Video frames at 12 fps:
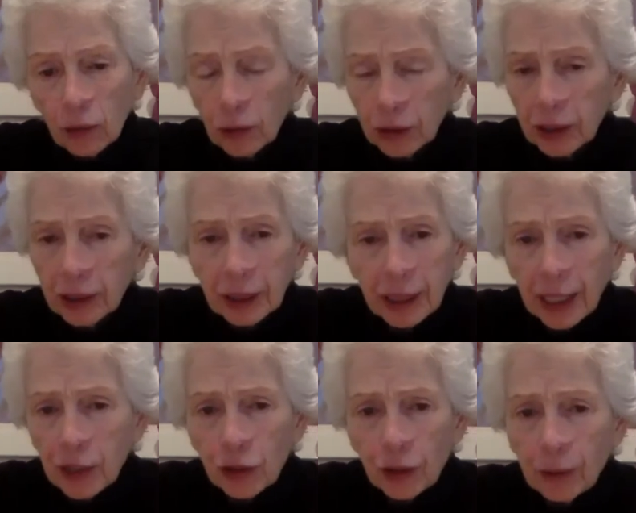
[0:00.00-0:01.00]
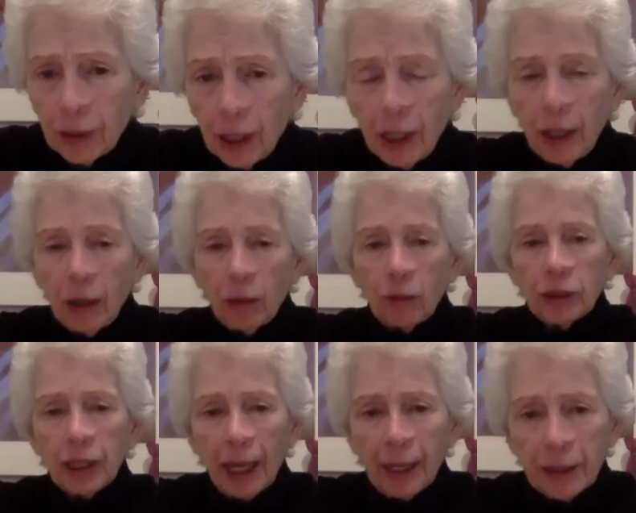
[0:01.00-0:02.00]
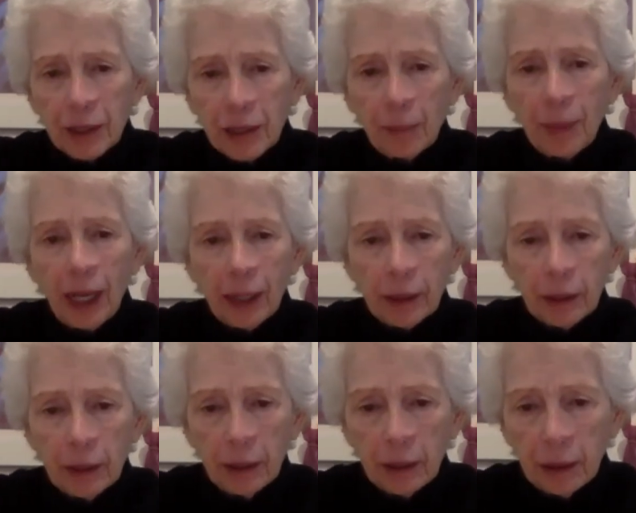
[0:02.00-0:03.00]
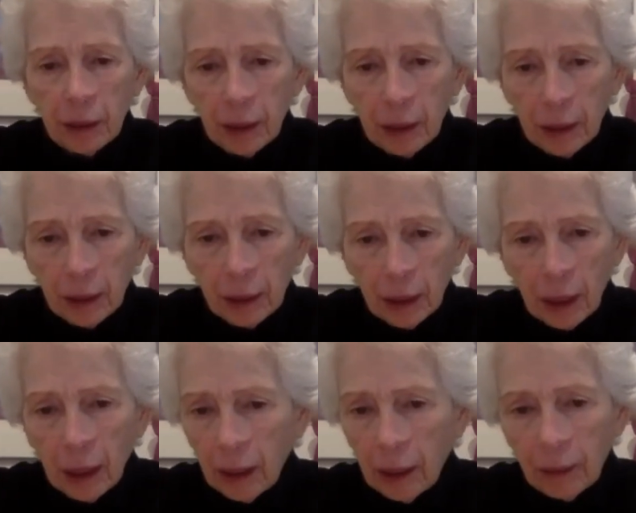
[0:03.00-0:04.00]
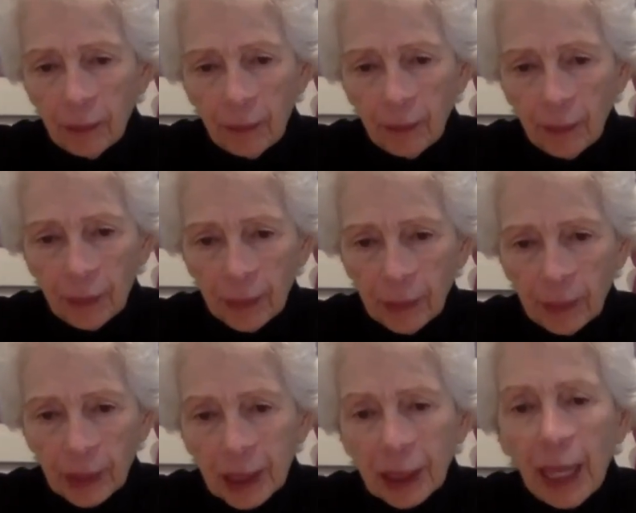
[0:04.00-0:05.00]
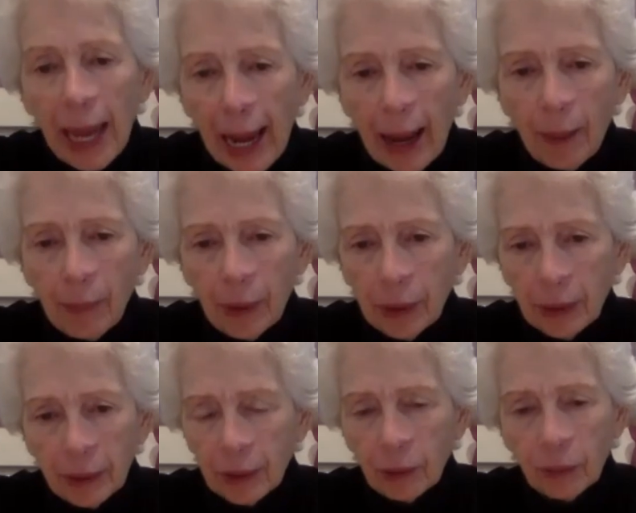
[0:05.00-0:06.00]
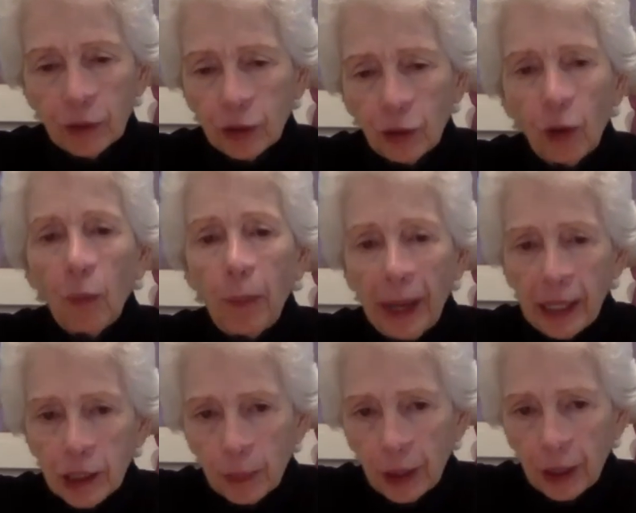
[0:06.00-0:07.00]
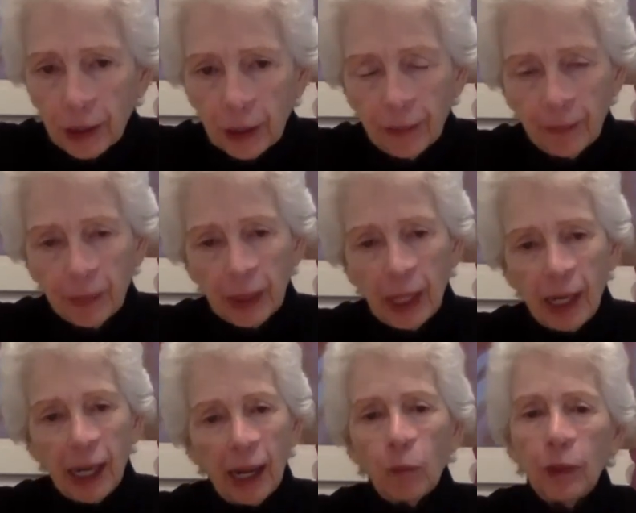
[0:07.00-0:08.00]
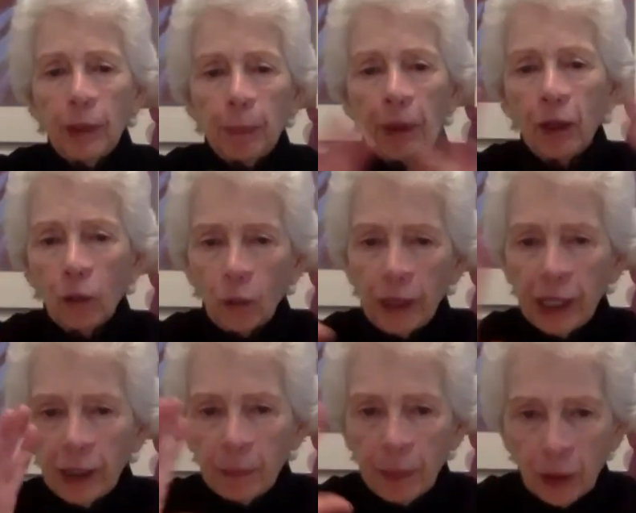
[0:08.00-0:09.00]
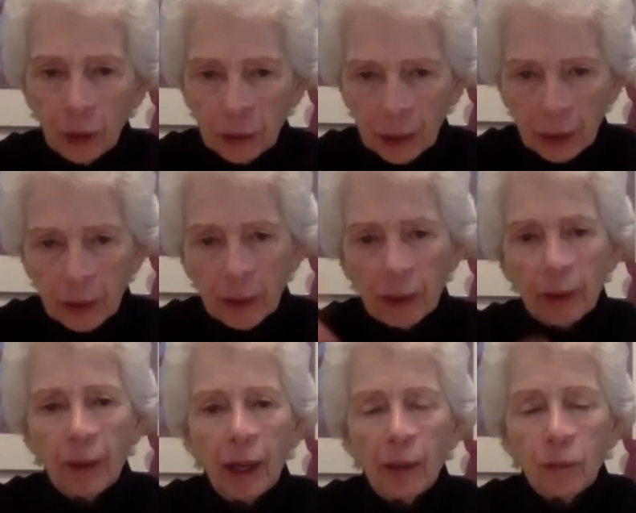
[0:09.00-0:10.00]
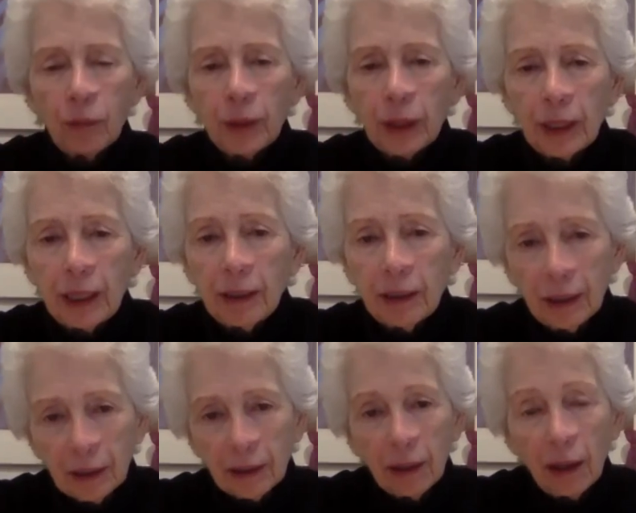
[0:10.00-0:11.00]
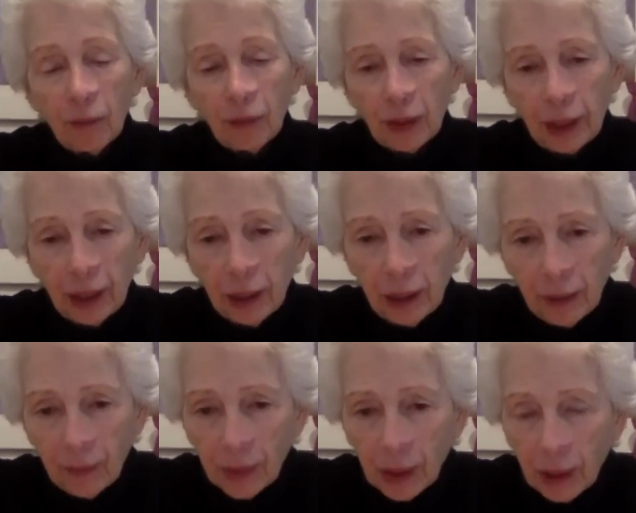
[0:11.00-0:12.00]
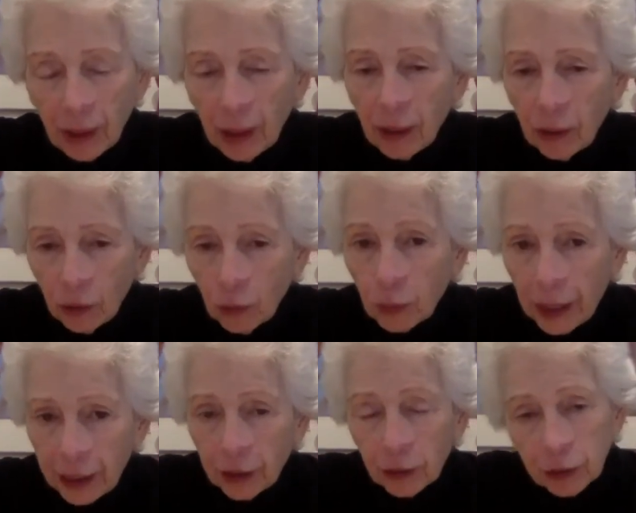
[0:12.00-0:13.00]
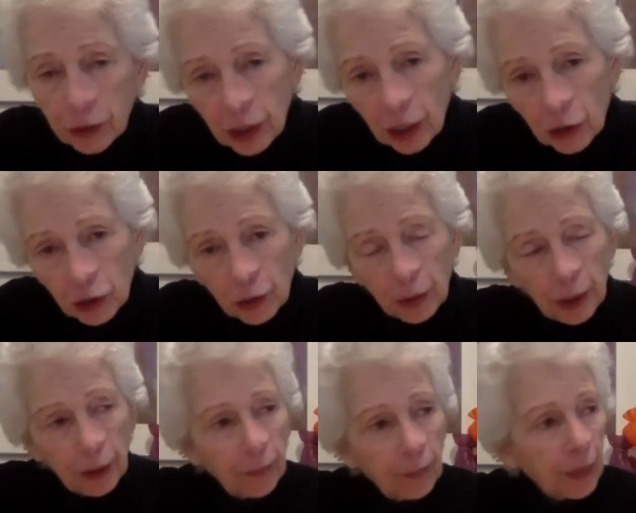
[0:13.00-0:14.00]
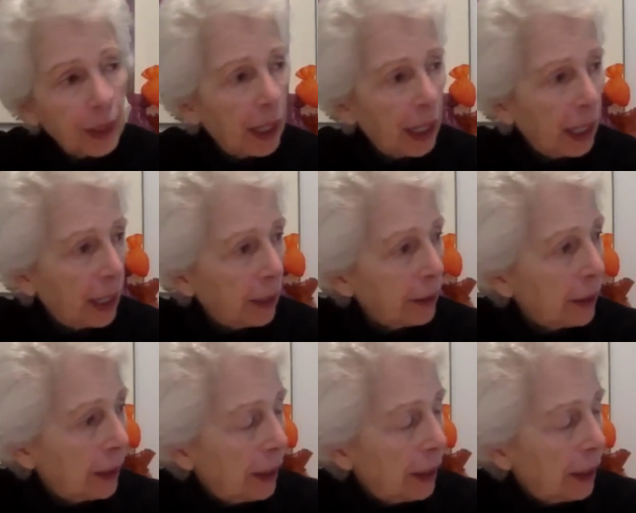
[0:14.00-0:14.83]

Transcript: course, the station was on a cement uh, slab, there was no basement and we built, we had built a really lovely new radio station there. And